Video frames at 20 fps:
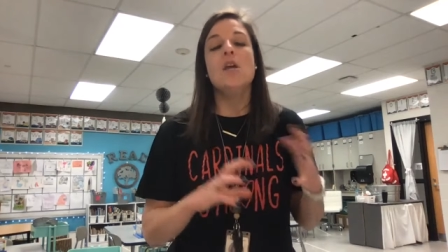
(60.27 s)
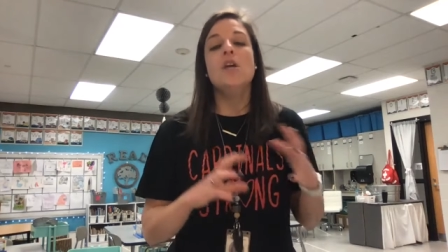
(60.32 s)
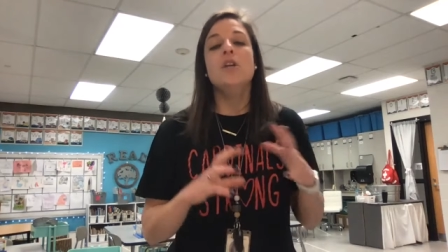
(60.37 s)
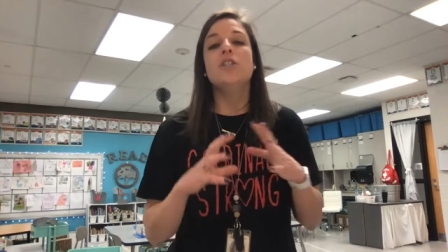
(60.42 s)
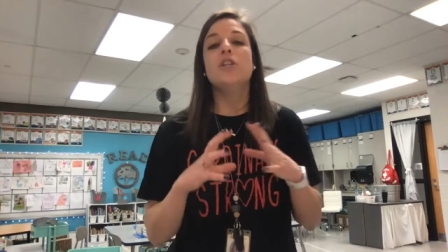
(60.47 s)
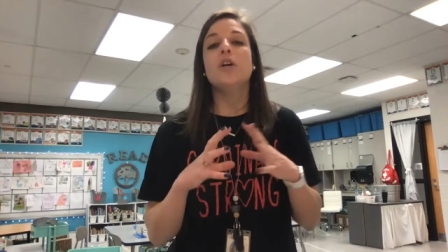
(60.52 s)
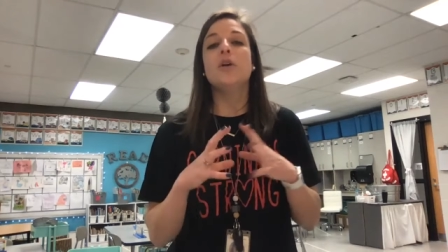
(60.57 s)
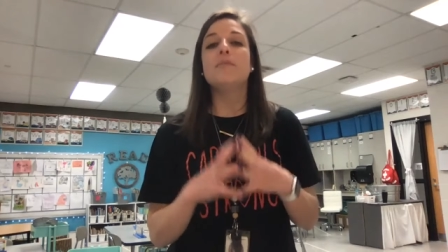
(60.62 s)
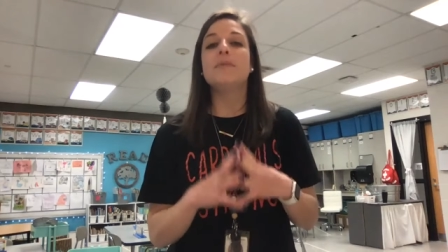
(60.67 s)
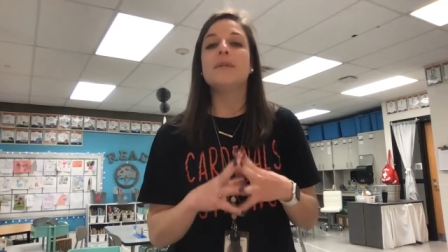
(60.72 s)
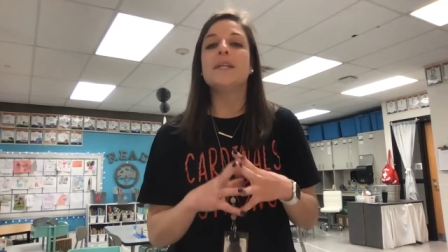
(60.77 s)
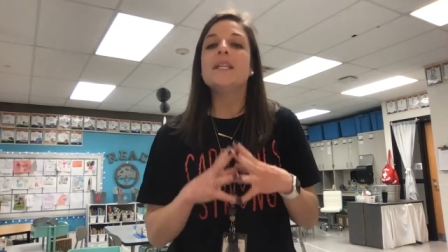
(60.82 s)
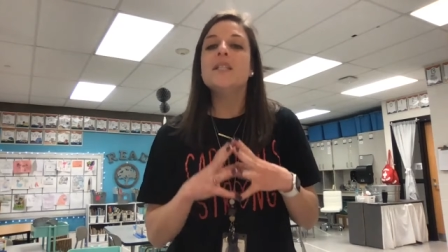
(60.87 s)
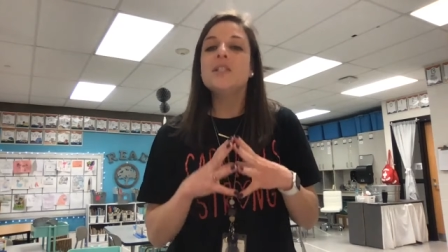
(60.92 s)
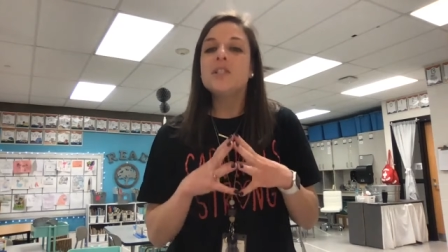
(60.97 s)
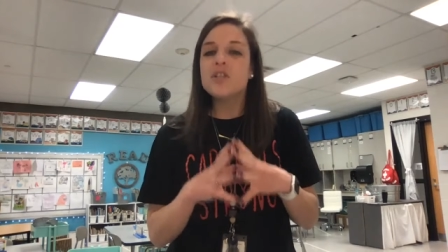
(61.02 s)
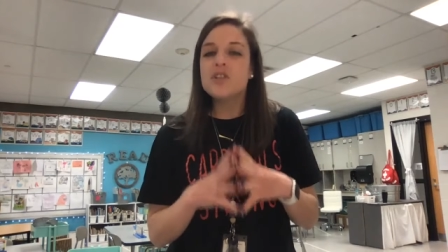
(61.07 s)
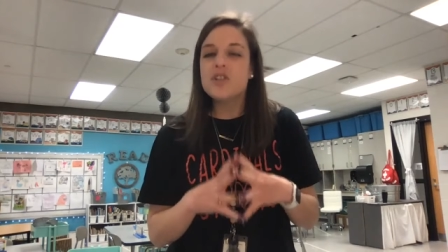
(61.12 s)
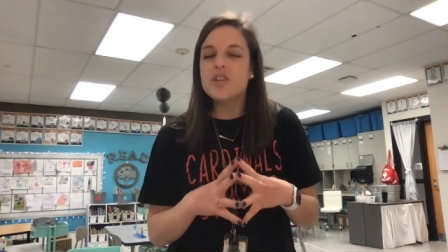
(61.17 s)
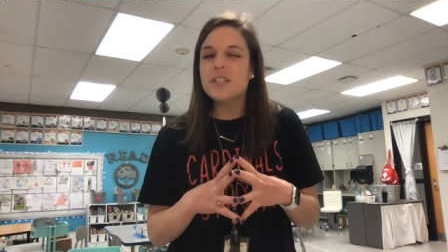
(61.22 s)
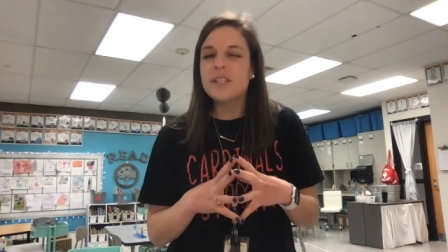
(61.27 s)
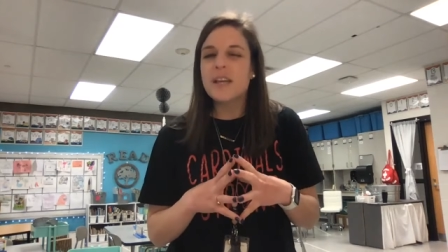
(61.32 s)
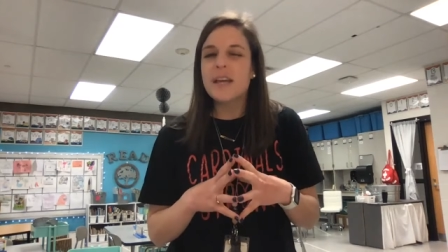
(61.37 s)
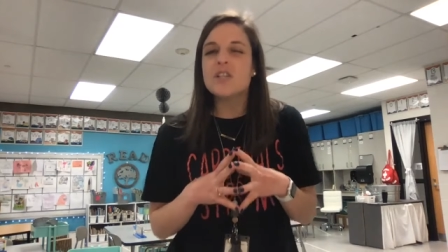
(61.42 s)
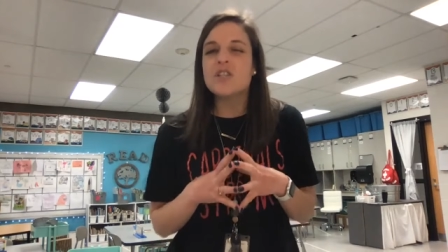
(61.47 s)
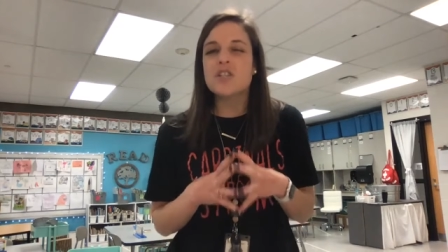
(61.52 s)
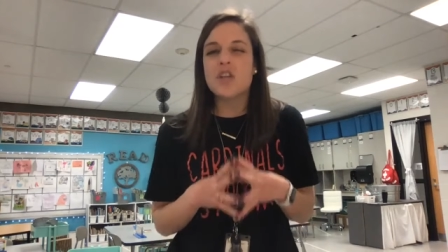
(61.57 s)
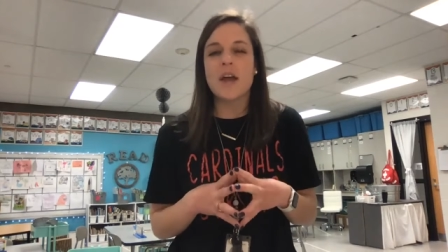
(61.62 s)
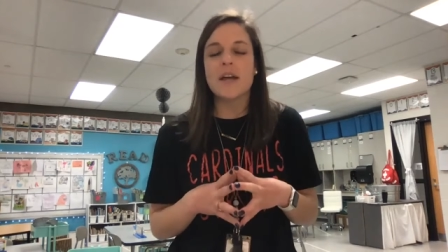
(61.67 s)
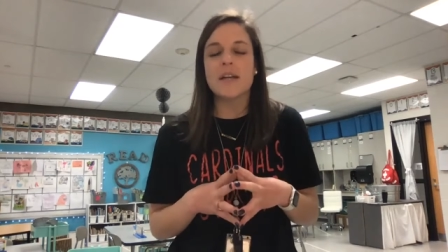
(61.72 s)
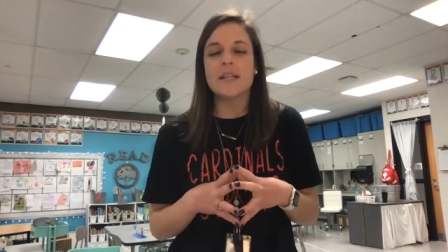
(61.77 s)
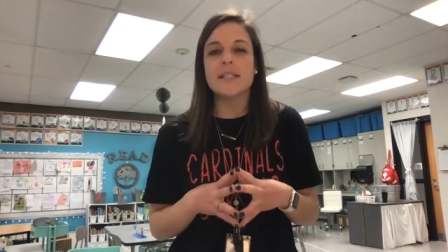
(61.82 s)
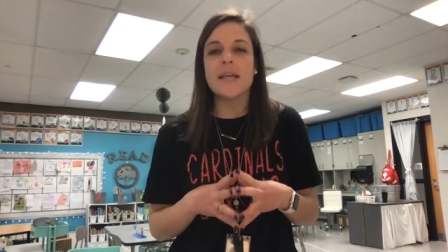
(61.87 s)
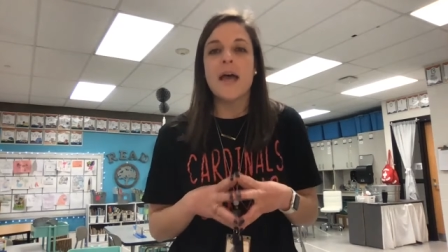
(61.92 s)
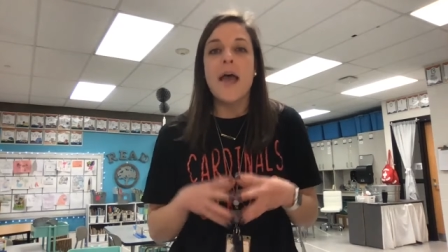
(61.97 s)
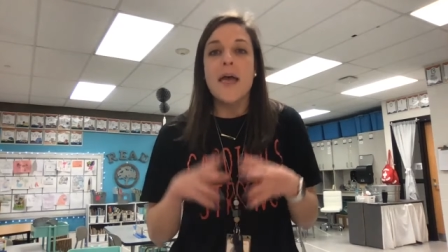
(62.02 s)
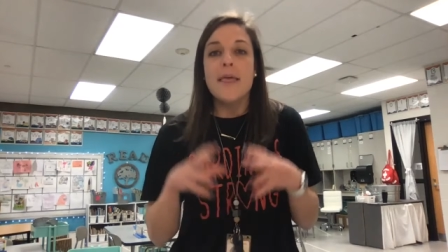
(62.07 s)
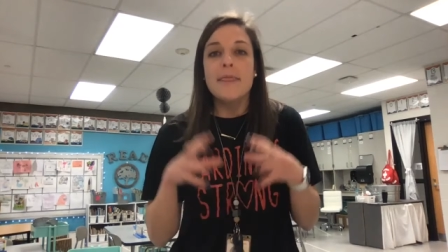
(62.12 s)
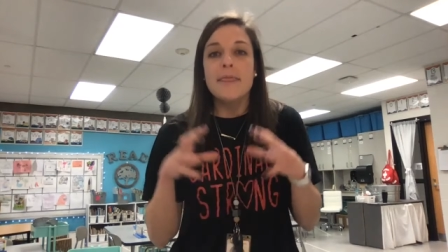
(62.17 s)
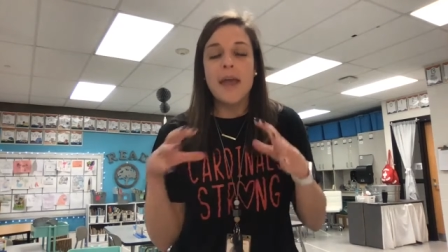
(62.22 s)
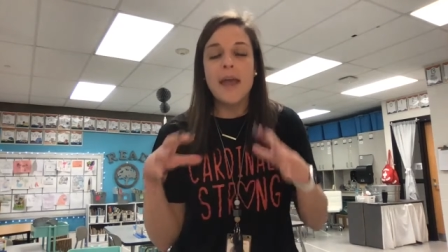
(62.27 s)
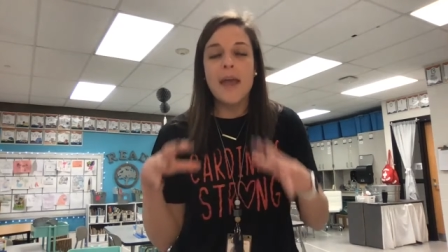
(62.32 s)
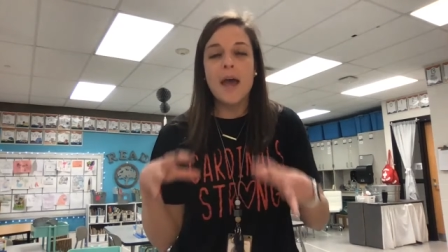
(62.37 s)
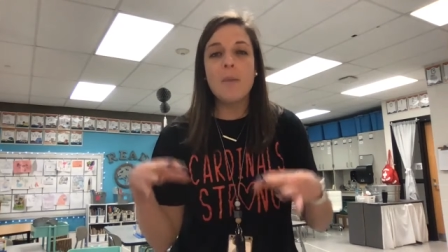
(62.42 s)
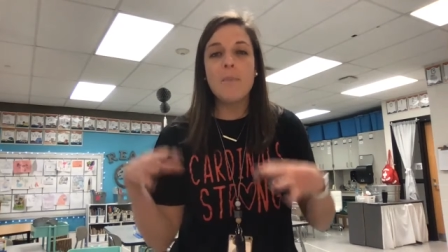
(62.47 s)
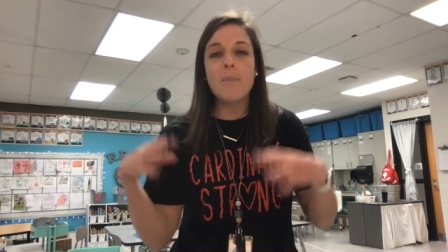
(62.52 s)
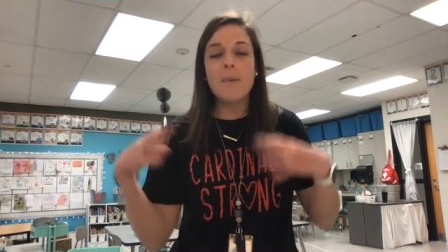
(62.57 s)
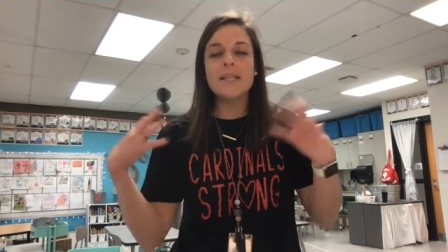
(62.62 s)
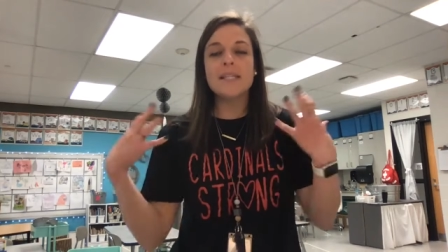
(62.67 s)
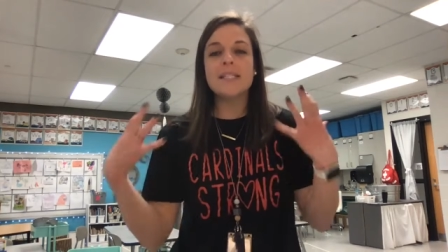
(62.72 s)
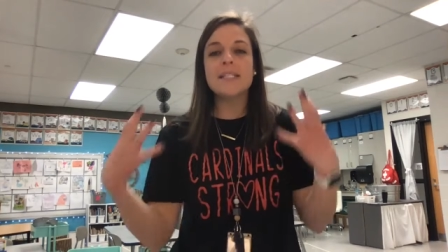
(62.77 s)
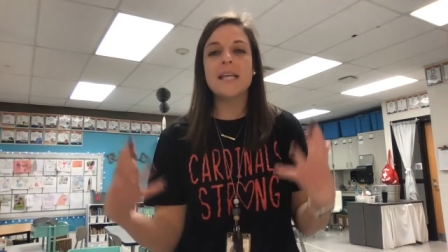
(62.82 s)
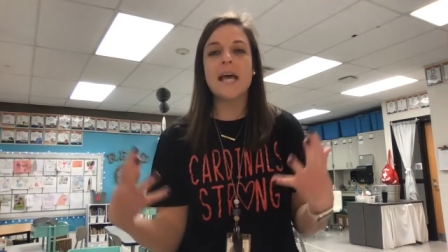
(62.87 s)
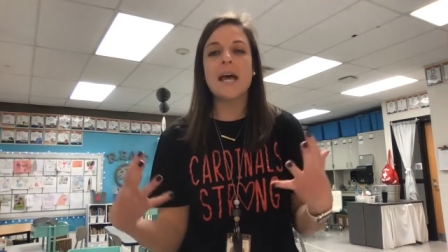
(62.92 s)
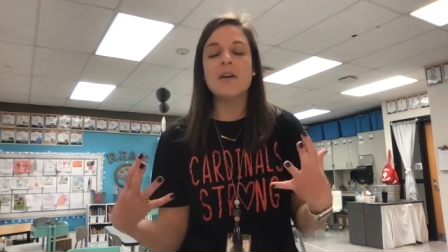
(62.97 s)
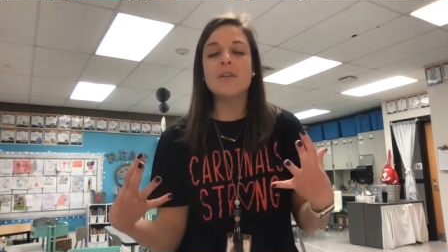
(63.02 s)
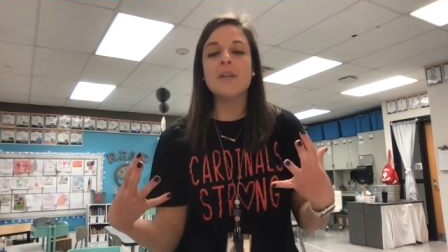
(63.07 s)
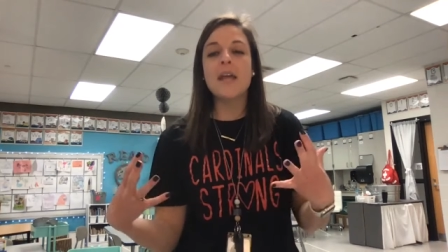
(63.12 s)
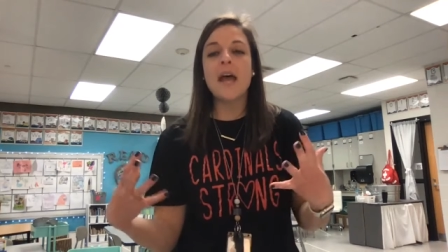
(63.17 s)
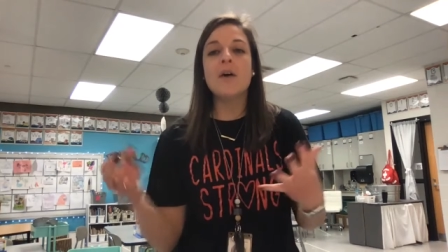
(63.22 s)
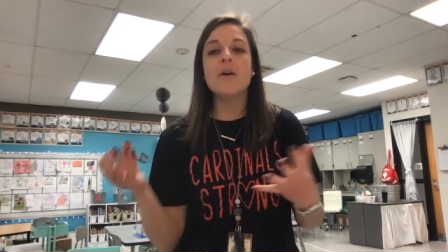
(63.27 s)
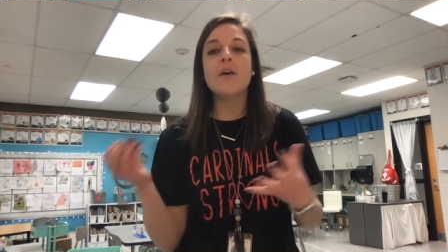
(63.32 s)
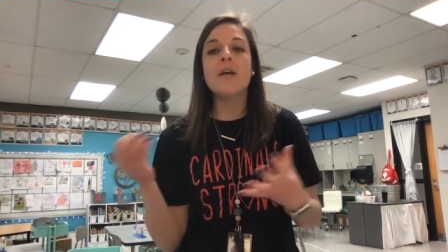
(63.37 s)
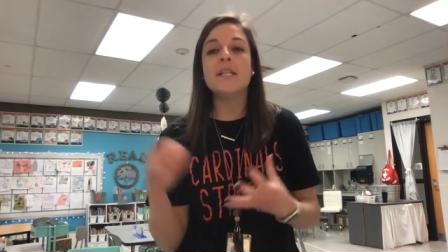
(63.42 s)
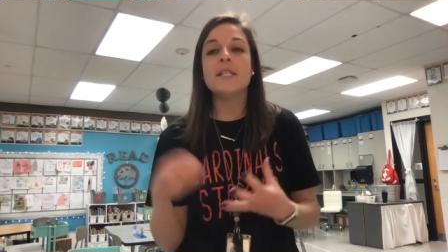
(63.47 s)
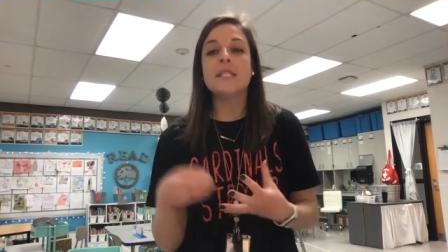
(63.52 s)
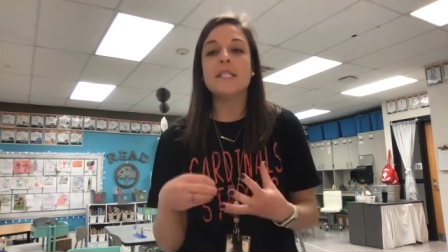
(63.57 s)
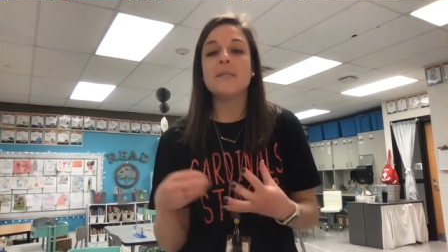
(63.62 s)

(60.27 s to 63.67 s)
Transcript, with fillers: So blends are just like chunks. They help us sound out and